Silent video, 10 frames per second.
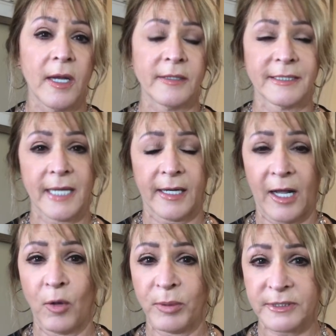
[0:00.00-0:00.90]
Does that
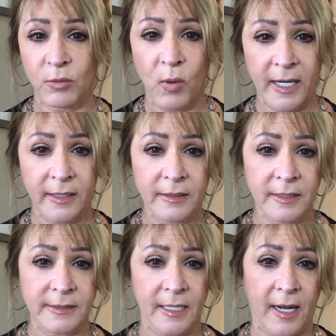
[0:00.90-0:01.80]
help us awaken?
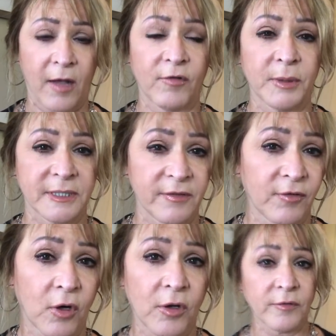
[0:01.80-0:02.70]
Does that help us
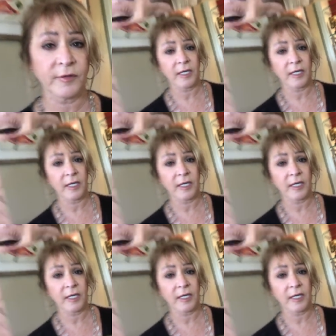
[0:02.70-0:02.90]
evolve?